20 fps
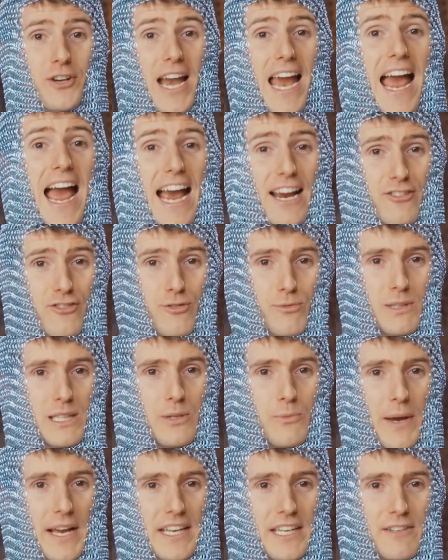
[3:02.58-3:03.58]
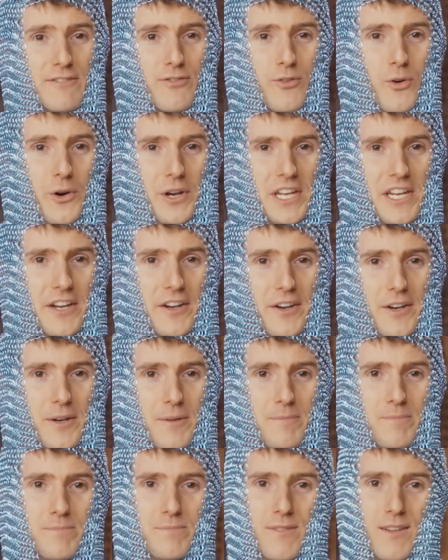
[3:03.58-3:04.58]
are actually waiting for here.
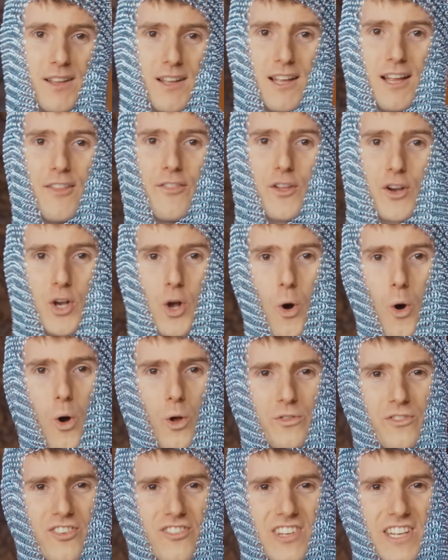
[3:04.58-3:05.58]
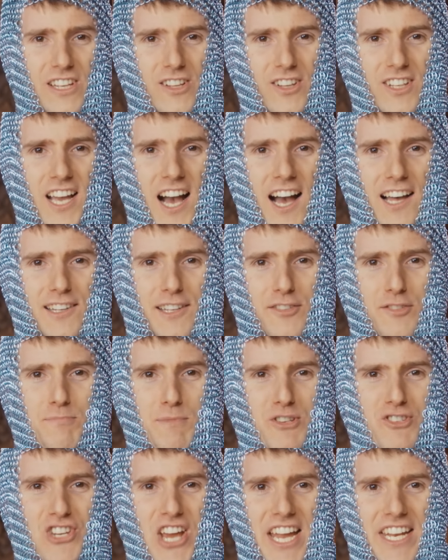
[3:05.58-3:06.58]
The Cold Steel Cutlass
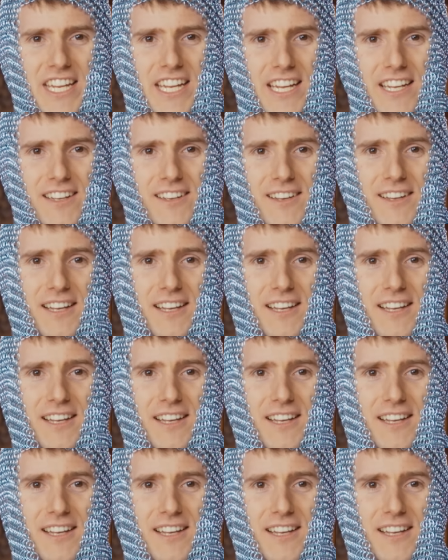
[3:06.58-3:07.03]
Machete,